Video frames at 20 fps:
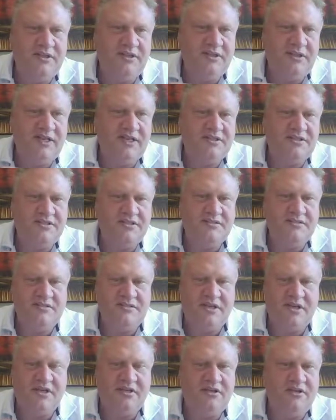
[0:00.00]
Let's
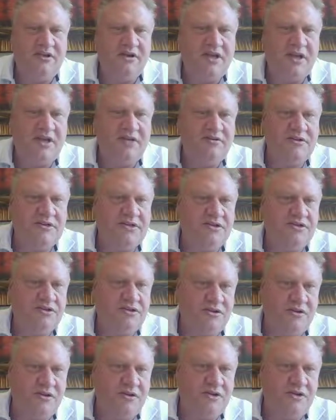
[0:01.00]
take a look how it did
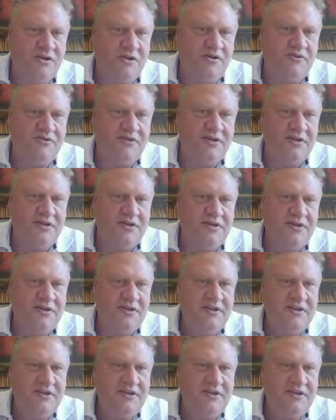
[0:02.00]
during COVID.